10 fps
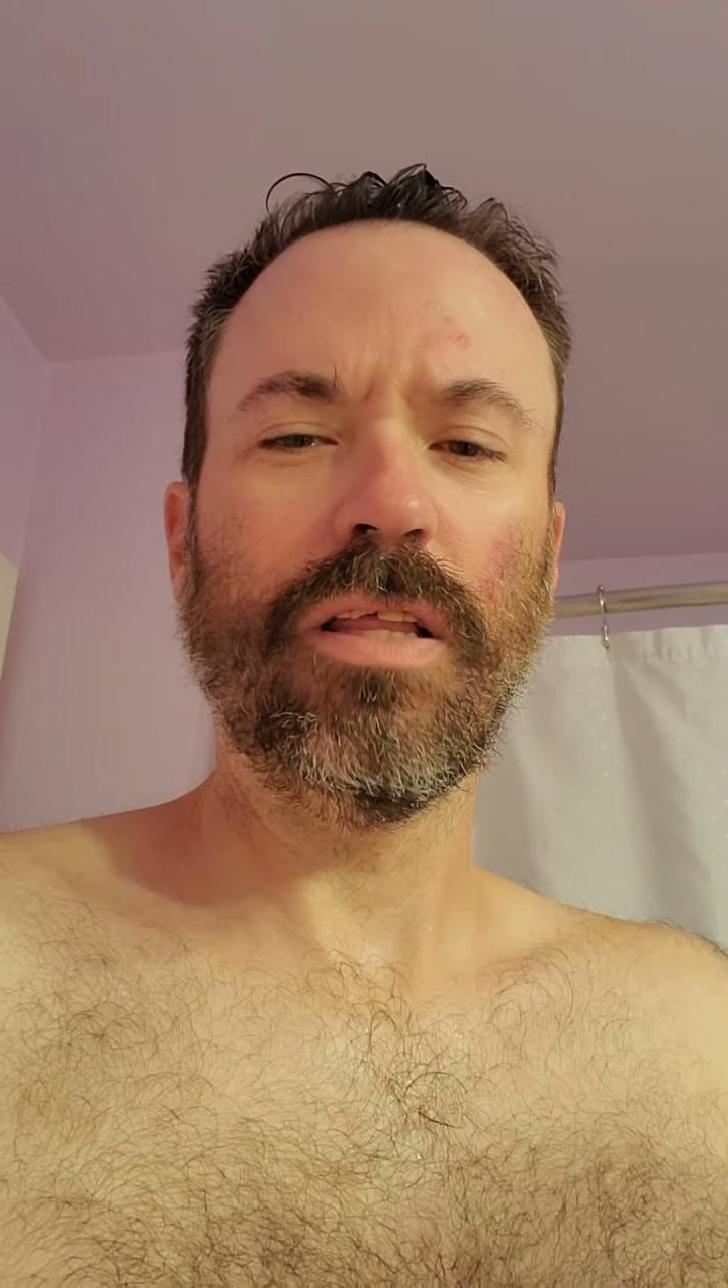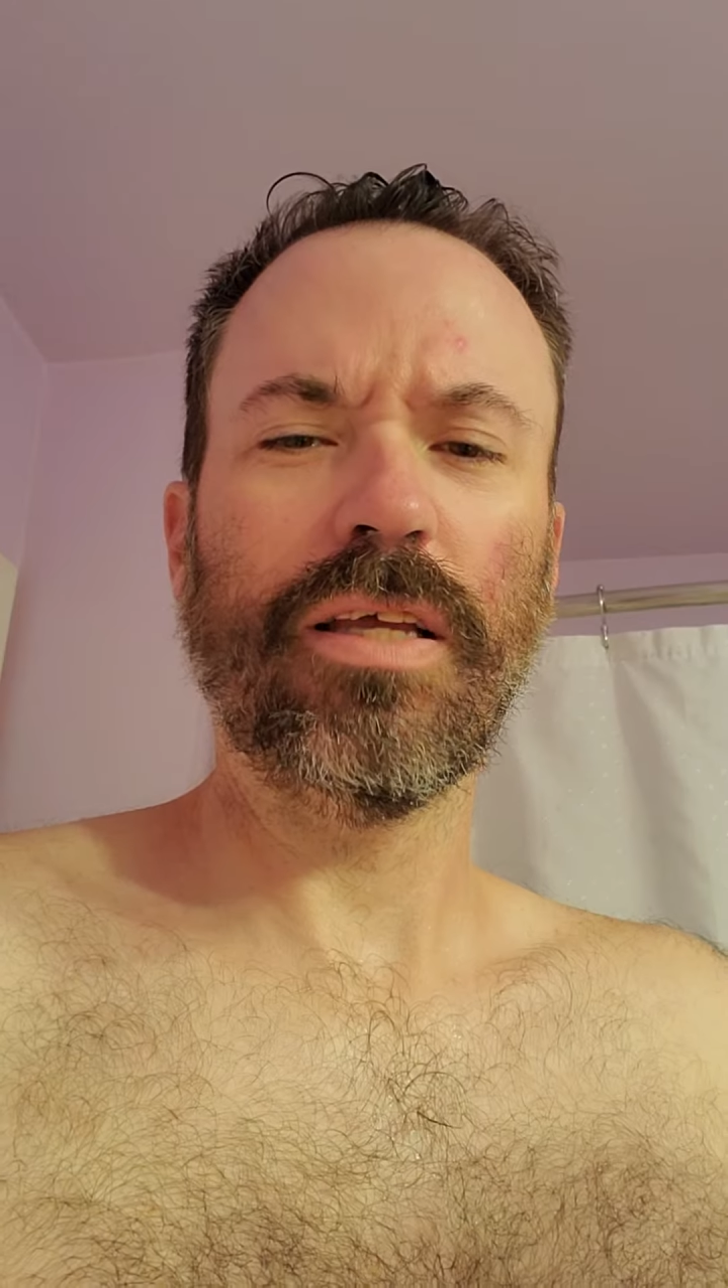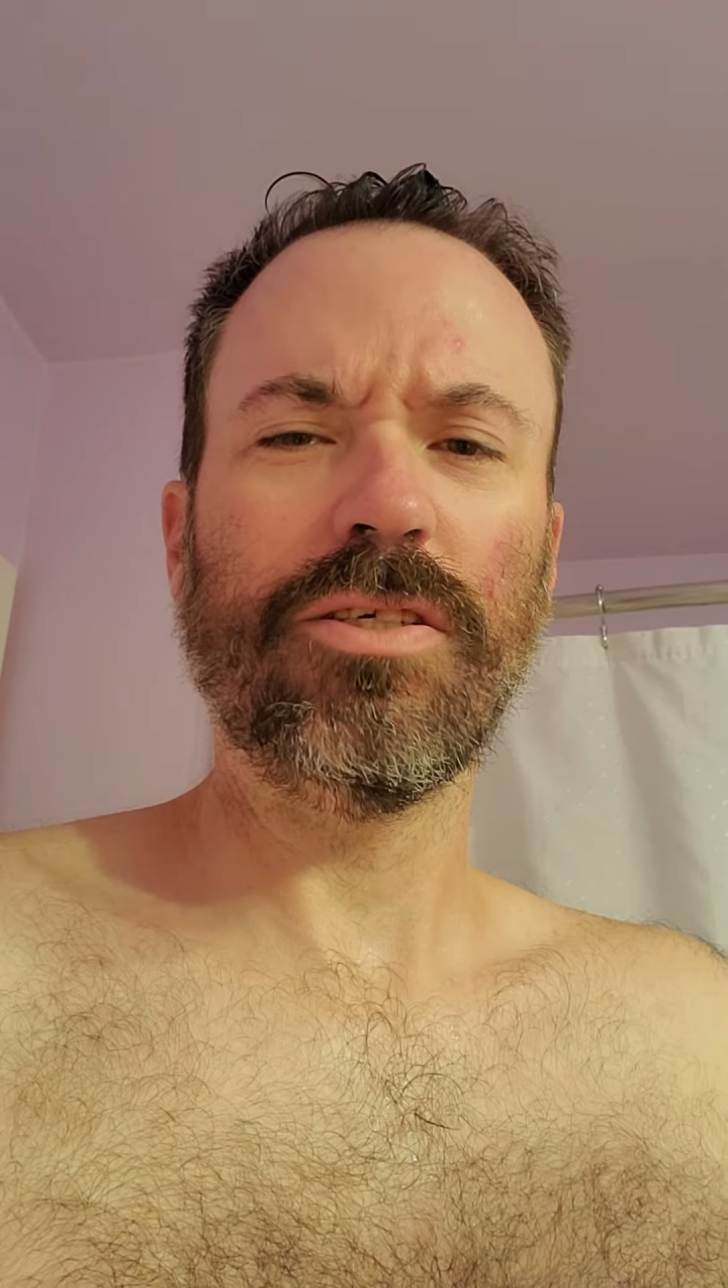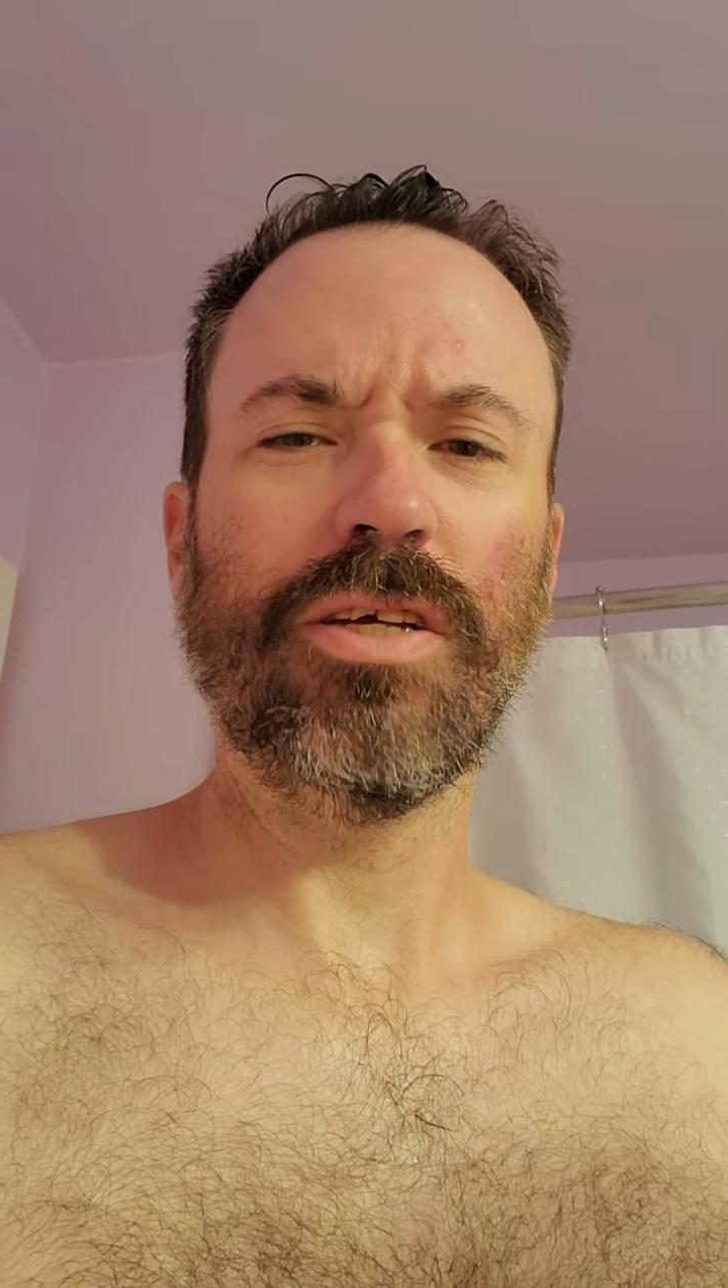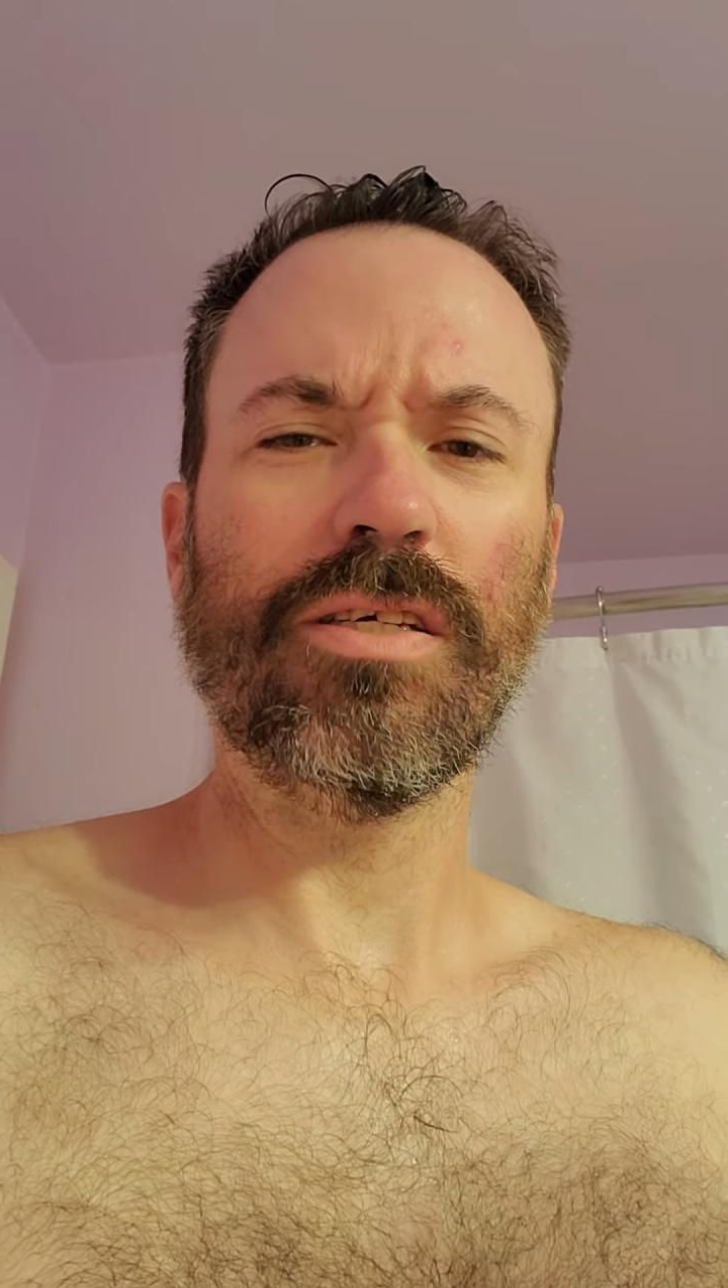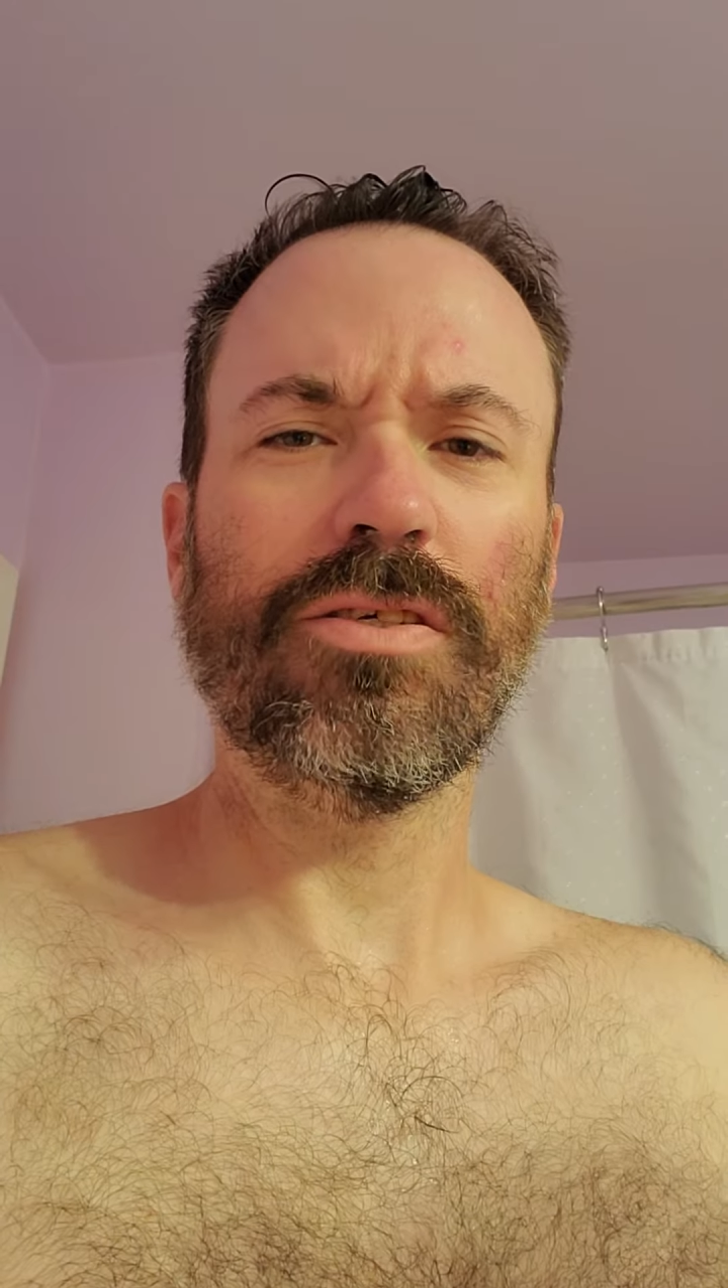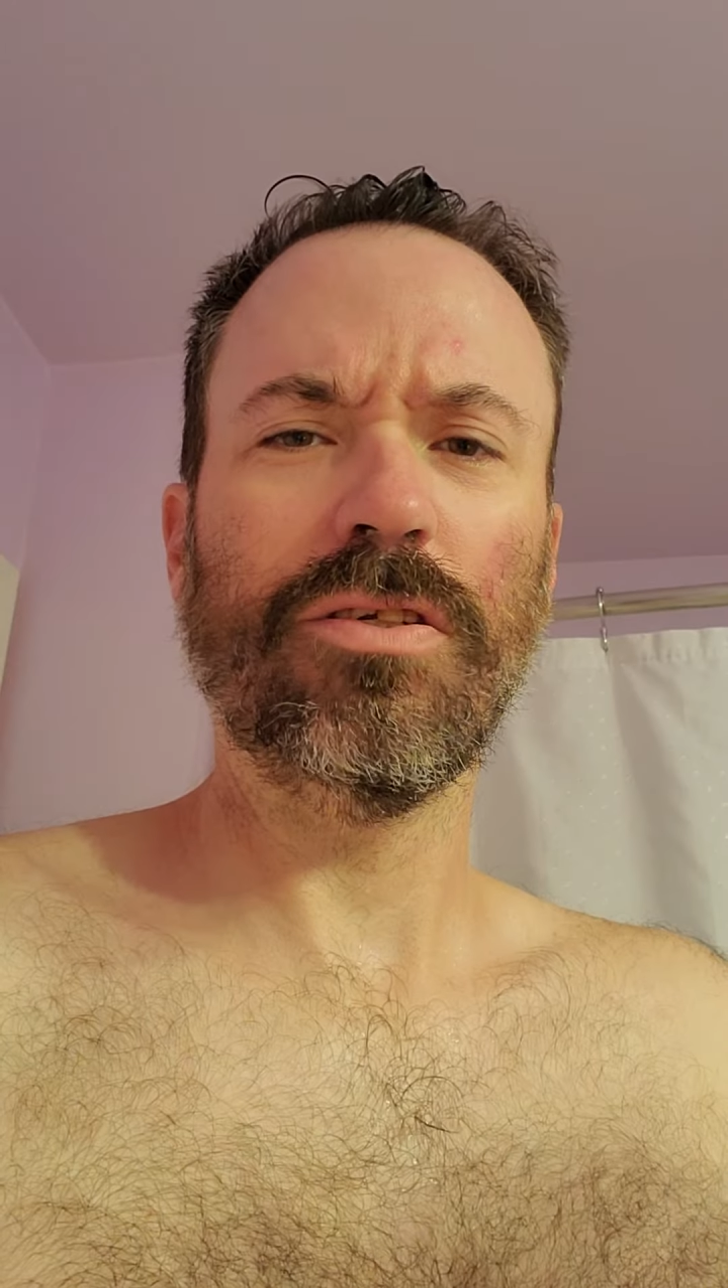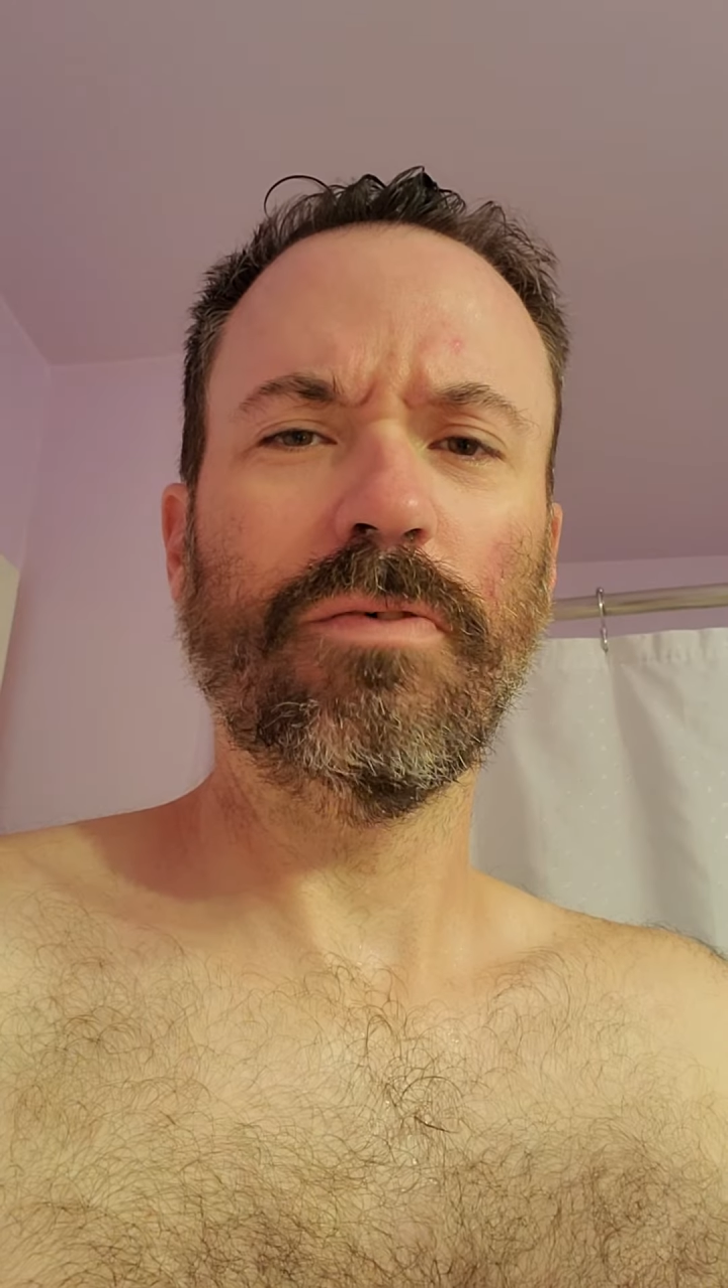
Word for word: think she has till